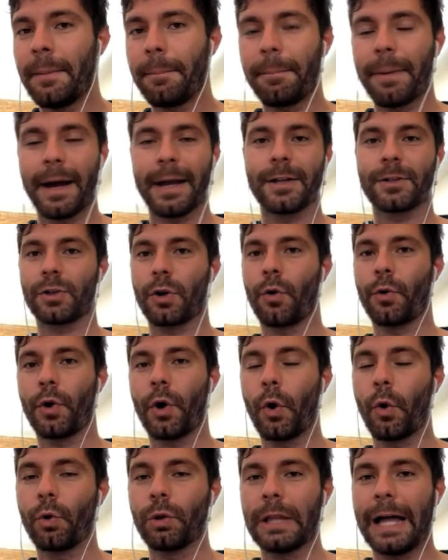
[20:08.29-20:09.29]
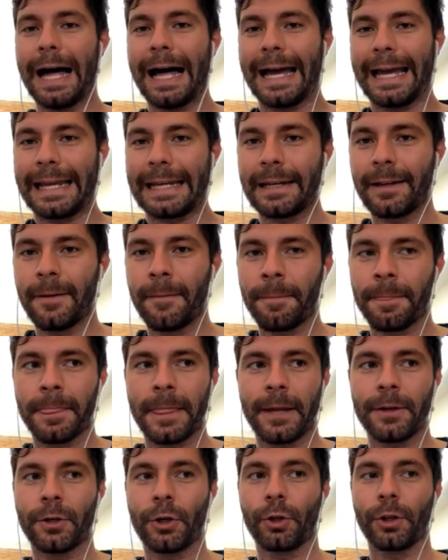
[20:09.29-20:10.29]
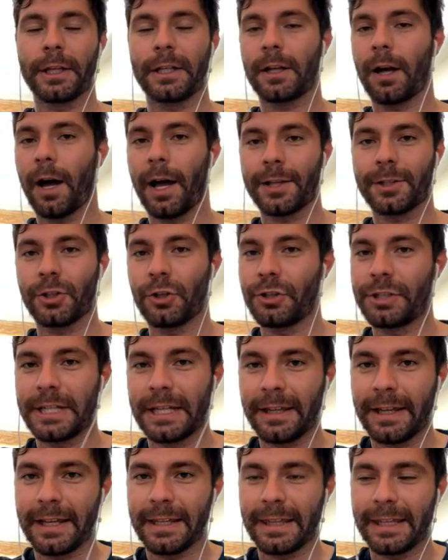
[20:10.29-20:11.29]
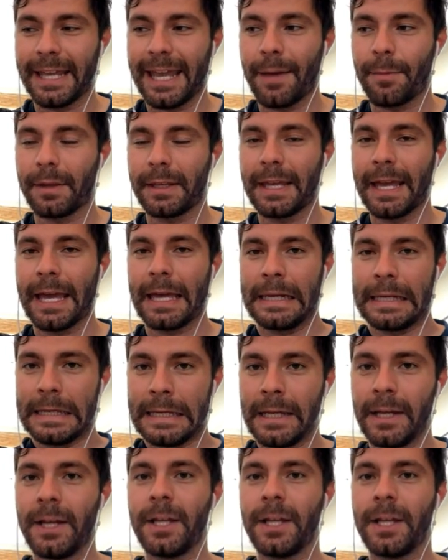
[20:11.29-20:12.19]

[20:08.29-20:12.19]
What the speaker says: by his own O-line that nearly cost UCLA the game again.